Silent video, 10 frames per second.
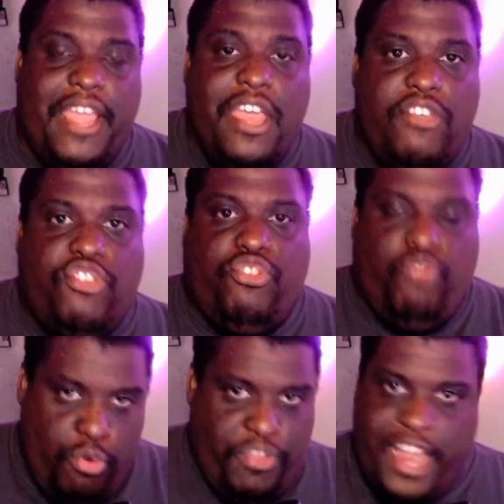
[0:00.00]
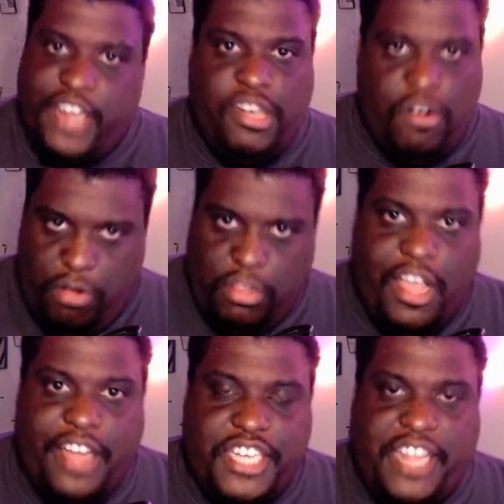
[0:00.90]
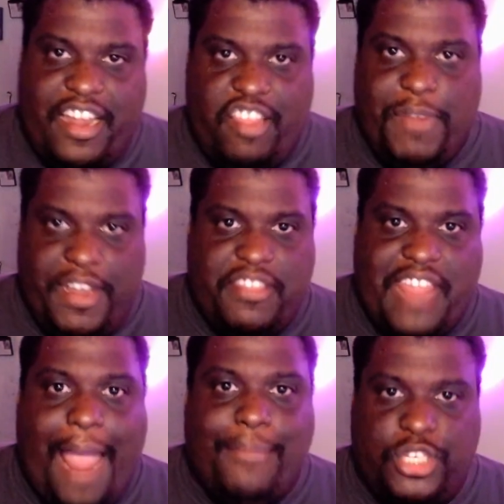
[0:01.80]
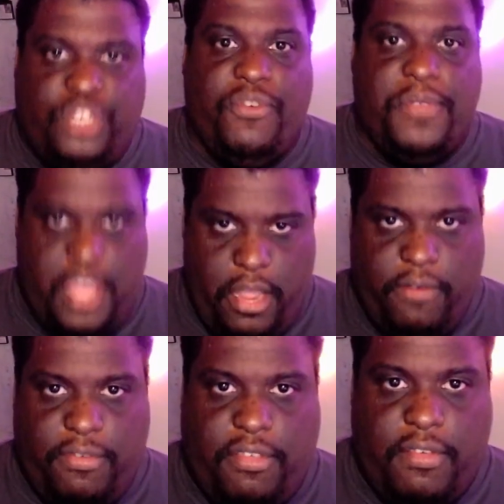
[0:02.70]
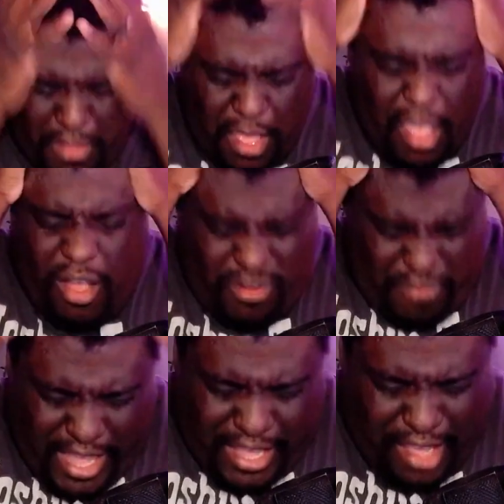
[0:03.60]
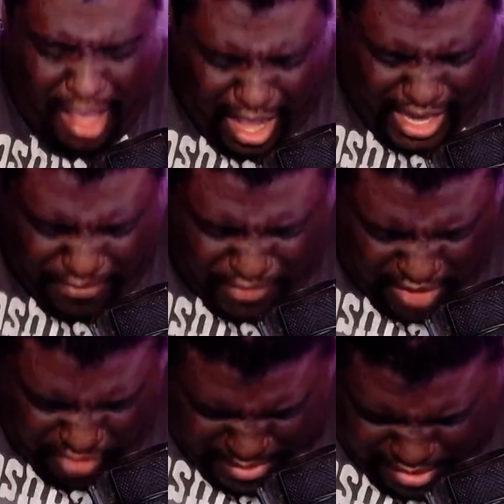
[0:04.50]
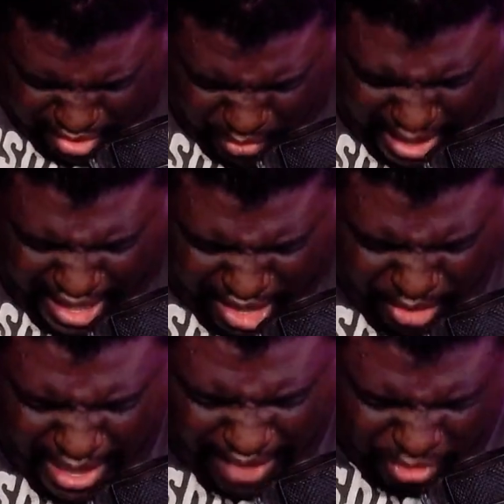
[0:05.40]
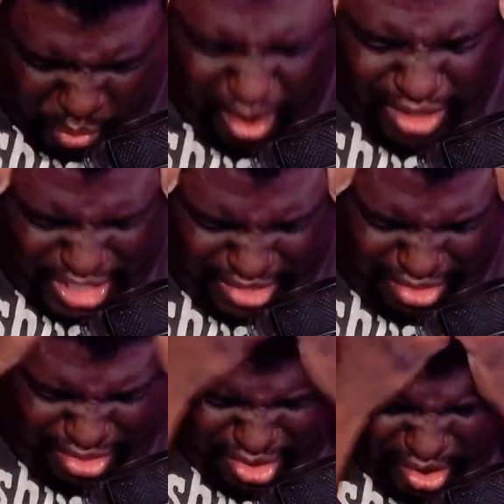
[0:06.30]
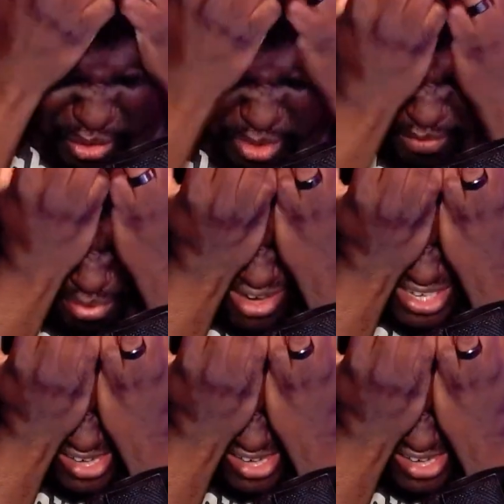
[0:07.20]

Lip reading: Screw the internal logic that has been established for years. Oh my god, I've never been so angry after watching a Star Wars project.